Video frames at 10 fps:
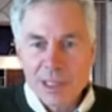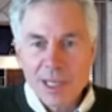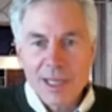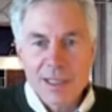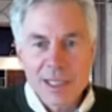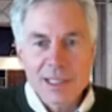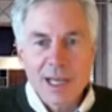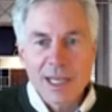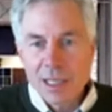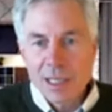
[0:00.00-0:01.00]
techniques
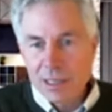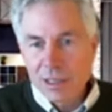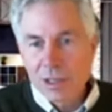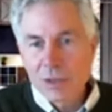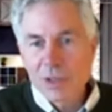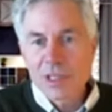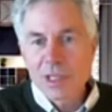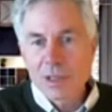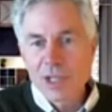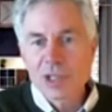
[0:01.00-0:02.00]
like continuous
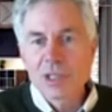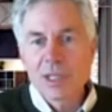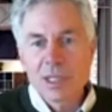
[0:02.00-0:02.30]
integration,